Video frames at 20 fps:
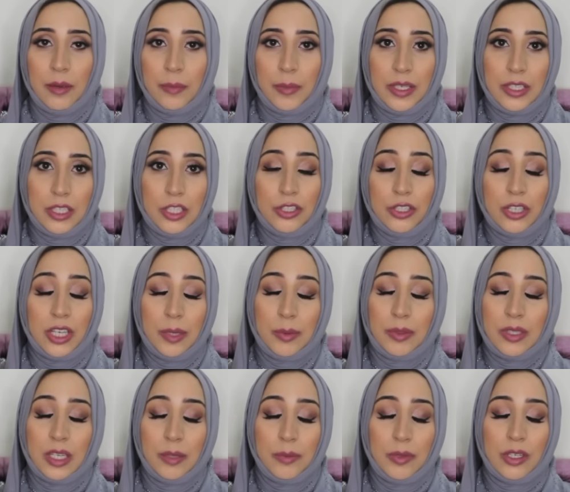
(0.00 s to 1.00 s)
My sister
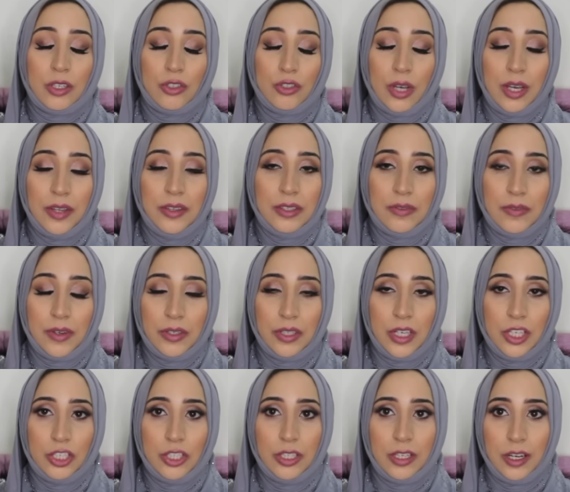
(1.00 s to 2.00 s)
keeps telling me to try this
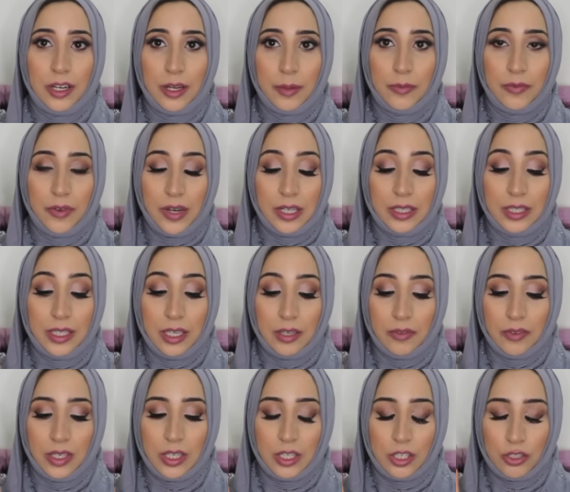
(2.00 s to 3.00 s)
foundation and I'm finally
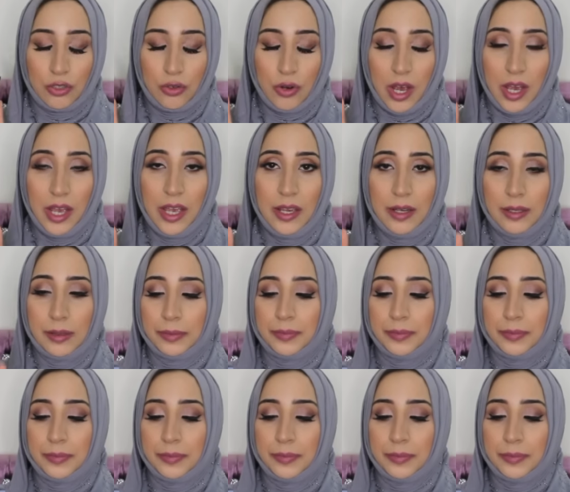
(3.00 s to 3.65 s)
giving it a try.